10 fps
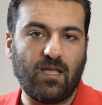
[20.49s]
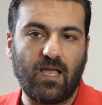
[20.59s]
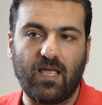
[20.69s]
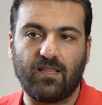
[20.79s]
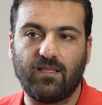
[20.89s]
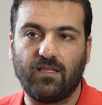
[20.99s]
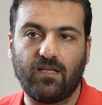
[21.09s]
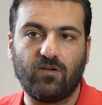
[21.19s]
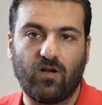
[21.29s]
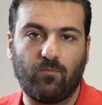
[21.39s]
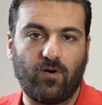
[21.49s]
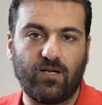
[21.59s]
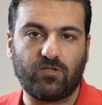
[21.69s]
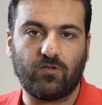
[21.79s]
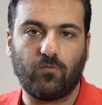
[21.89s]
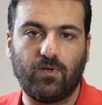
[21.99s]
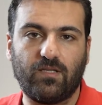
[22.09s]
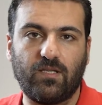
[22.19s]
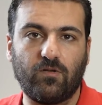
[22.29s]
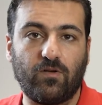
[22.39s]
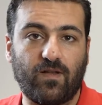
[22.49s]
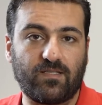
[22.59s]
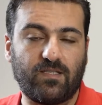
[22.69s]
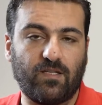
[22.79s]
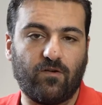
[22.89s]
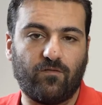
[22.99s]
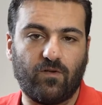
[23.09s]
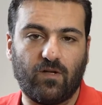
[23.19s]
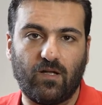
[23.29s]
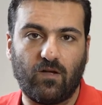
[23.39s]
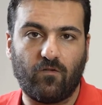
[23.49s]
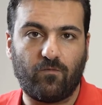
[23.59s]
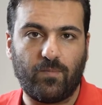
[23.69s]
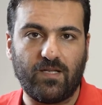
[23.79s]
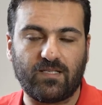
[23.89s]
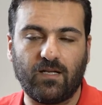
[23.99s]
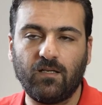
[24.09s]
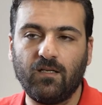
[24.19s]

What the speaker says: and in collaboration with the University of Pisa.